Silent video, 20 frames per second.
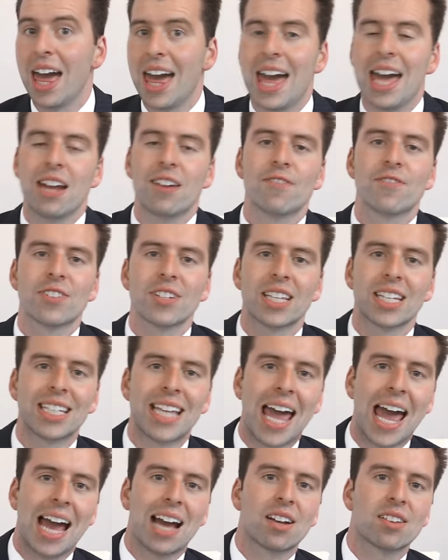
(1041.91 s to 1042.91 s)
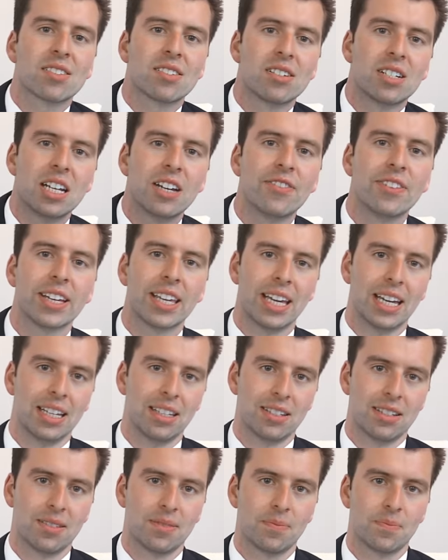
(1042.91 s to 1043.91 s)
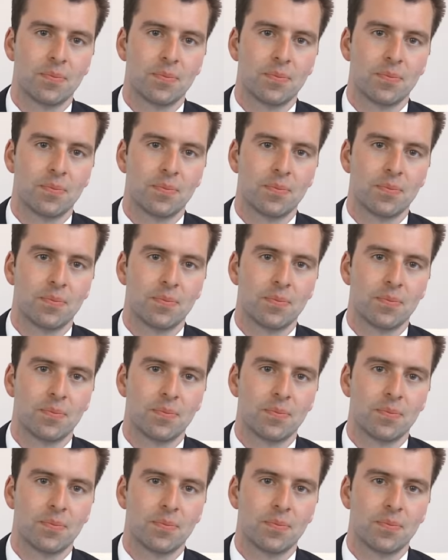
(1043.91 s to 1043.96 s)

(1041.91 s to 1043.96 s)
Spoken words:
and for the tax certificate.